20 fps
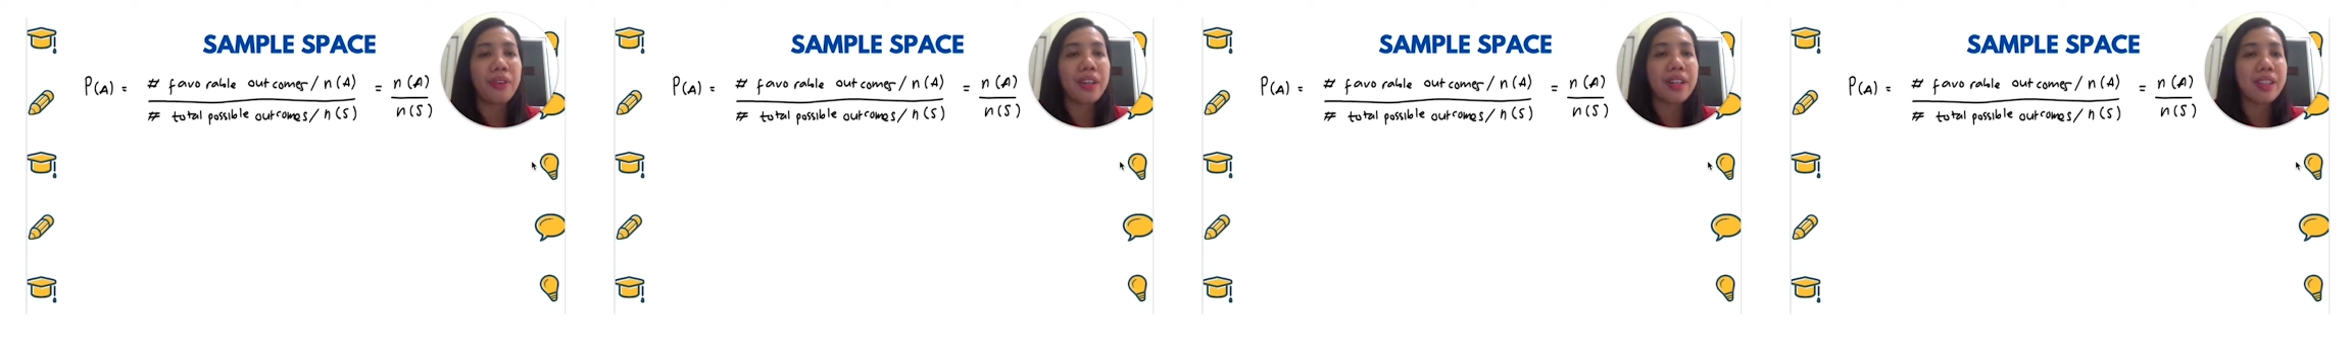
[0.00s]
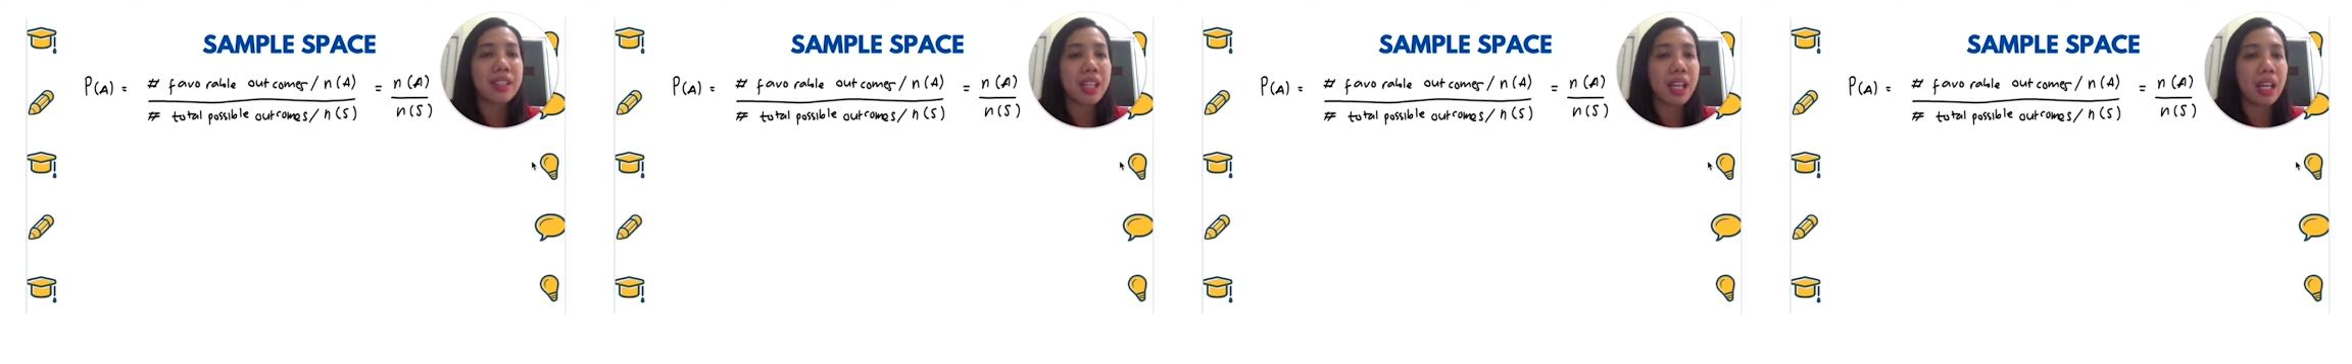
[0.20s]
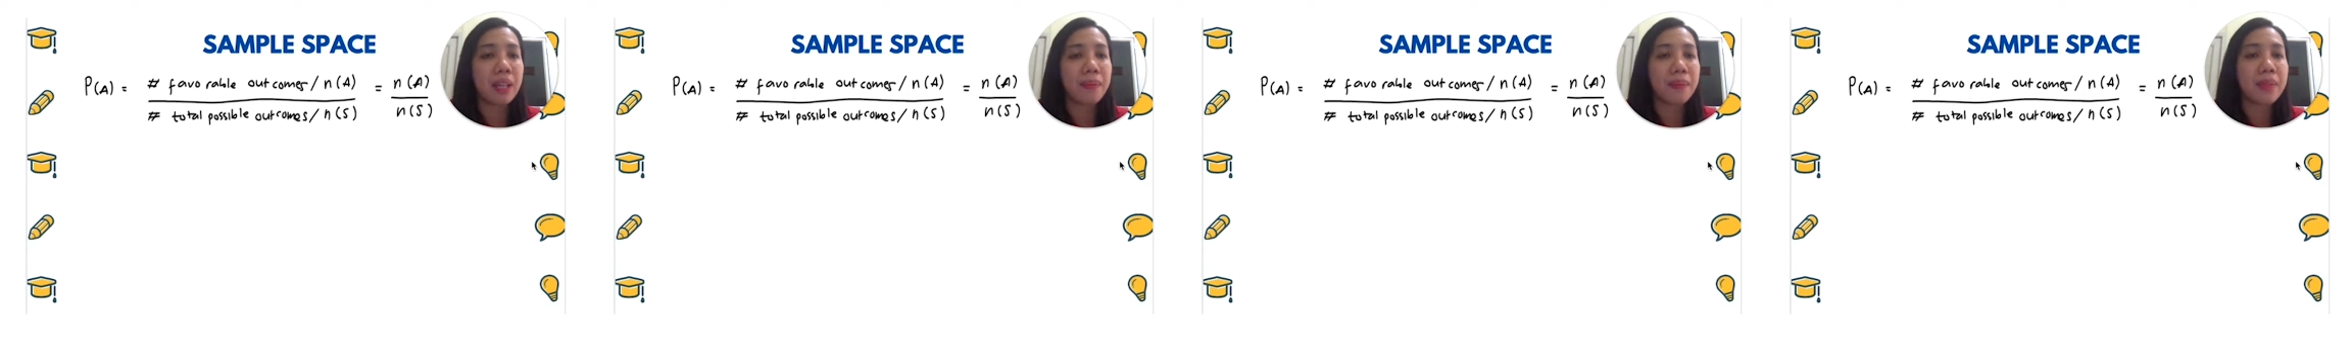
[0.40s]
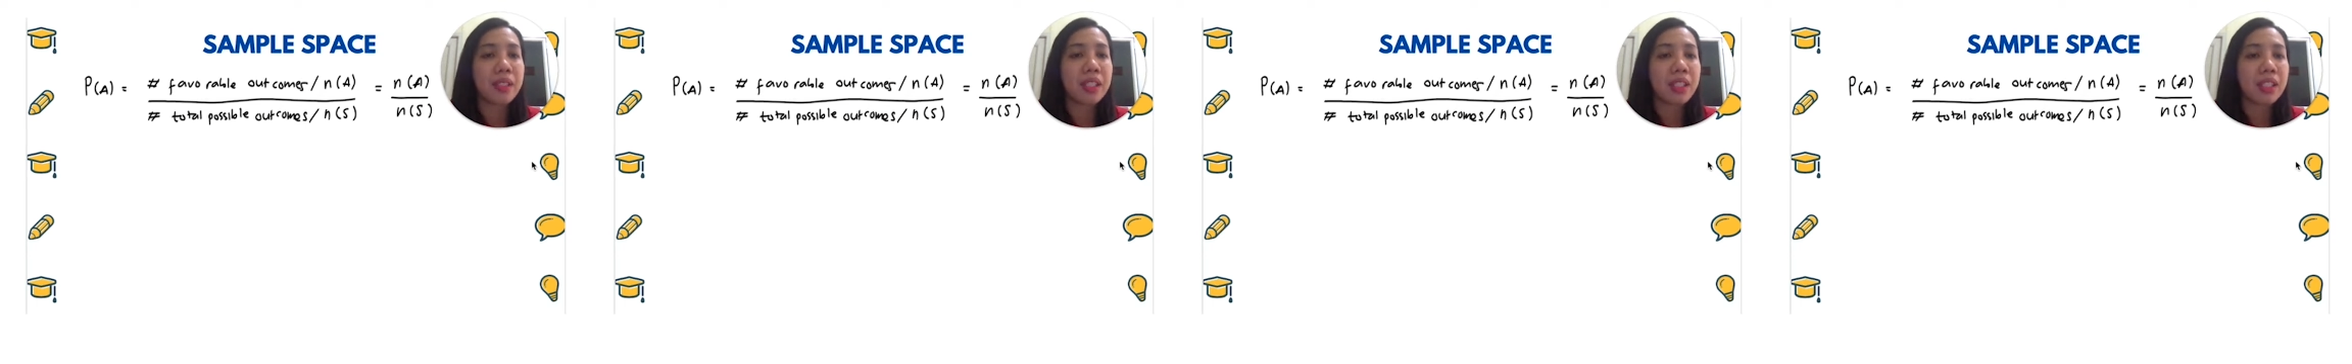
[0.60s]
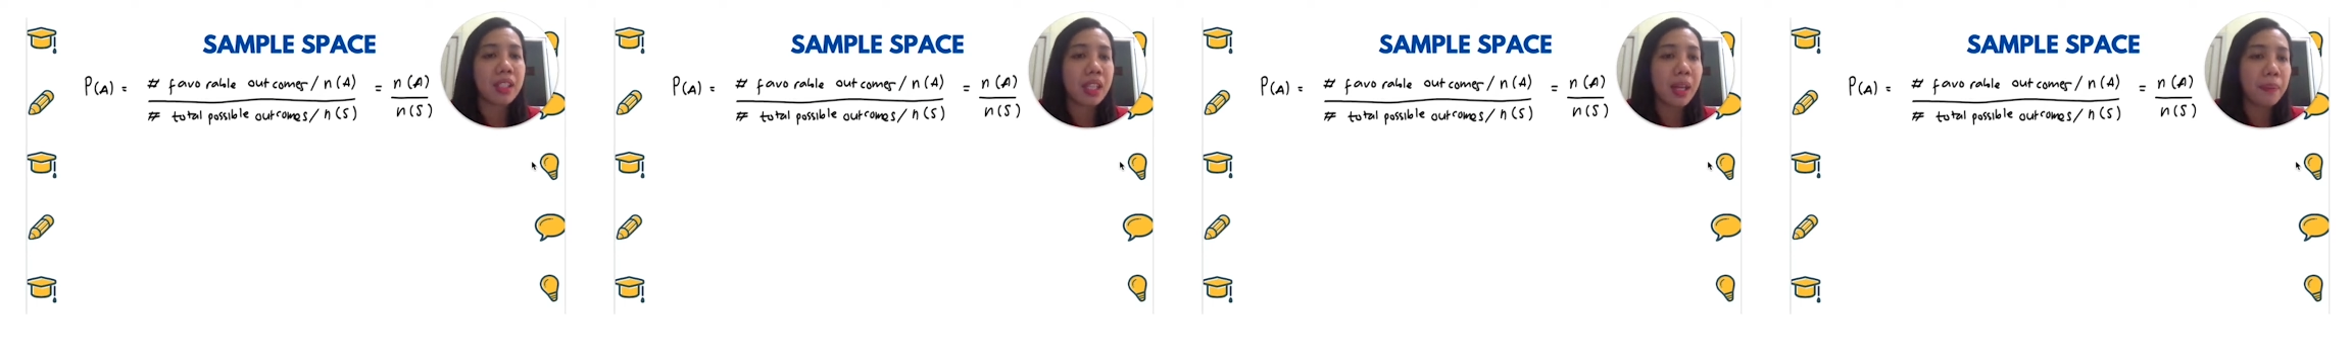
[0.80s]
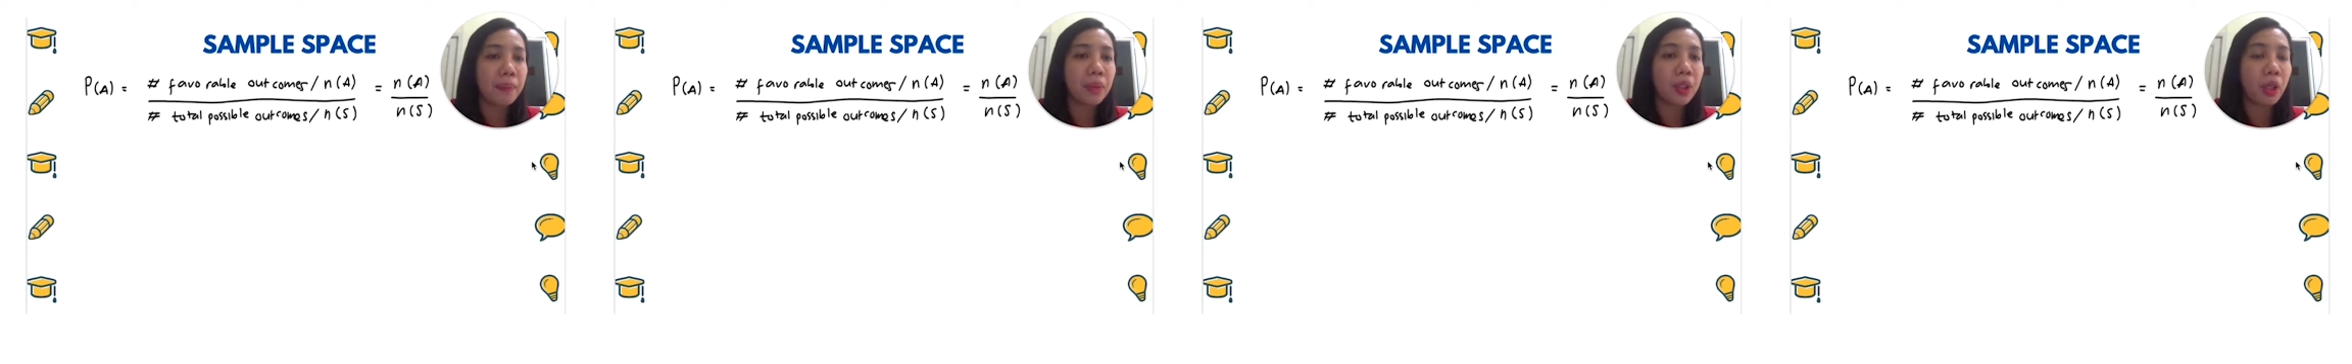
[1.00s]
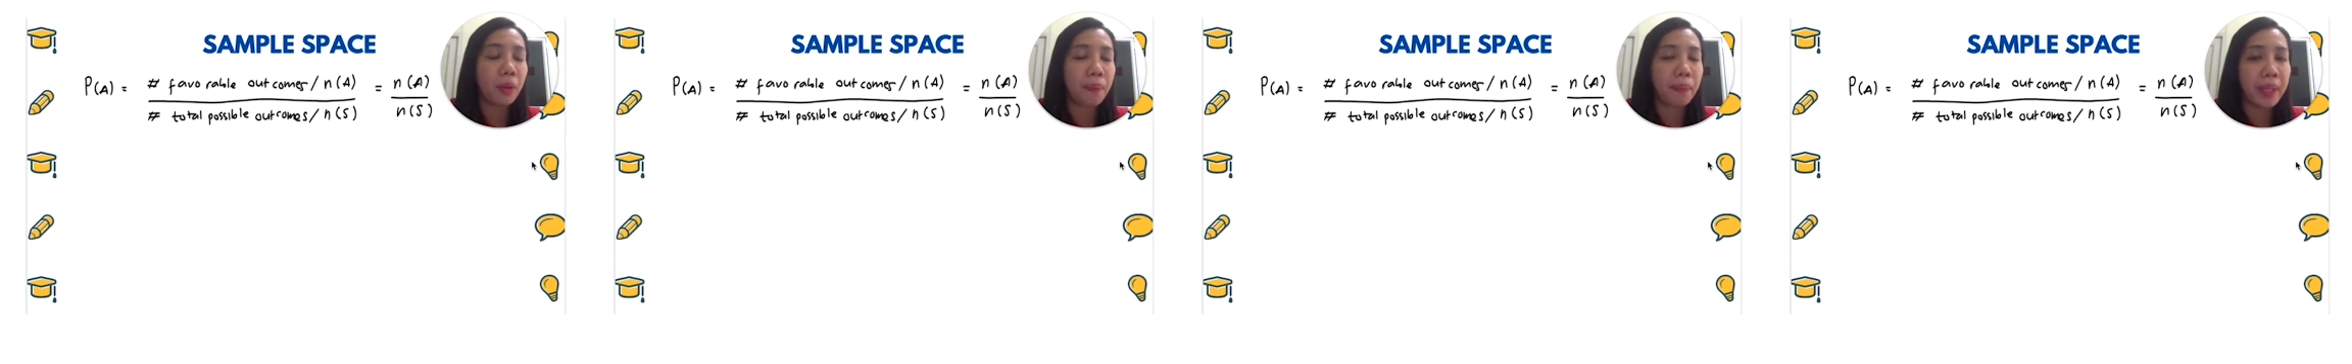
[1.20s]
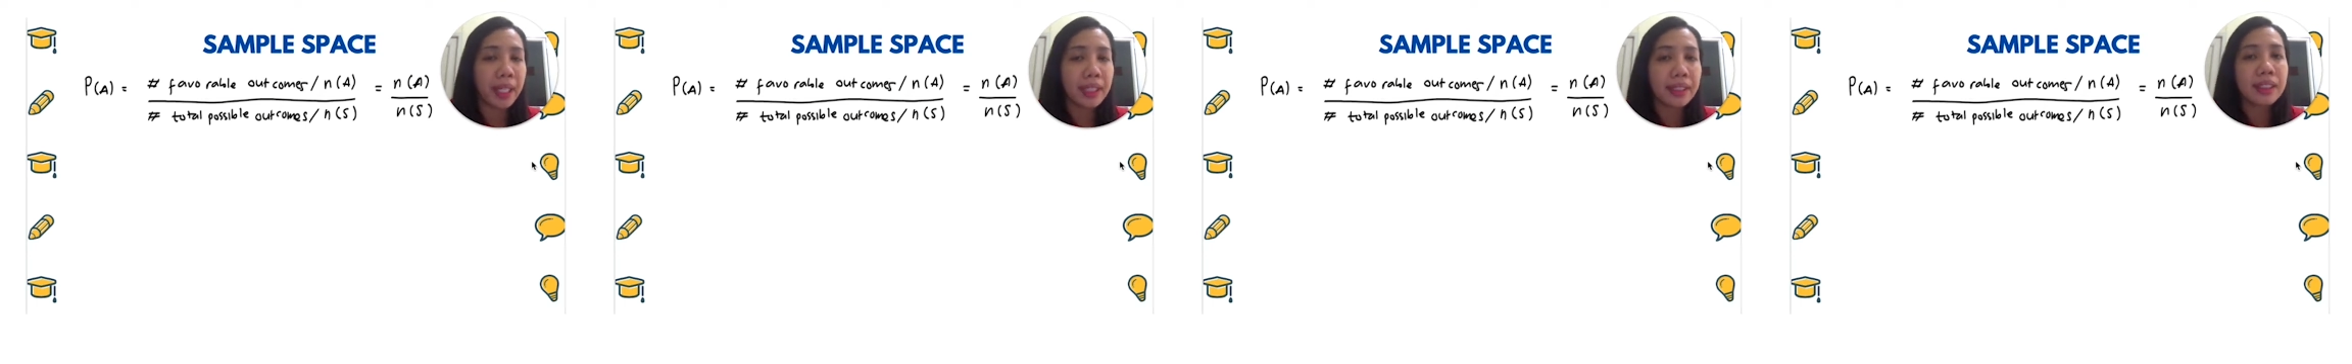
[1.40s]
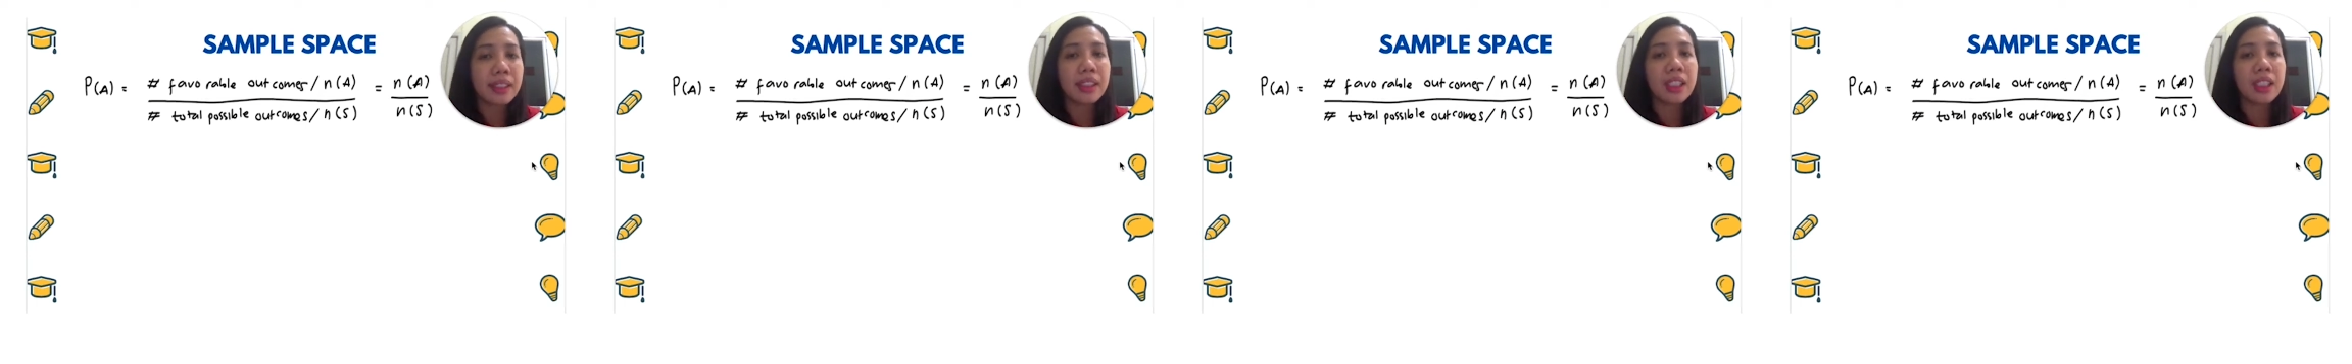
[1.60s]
some subtopics,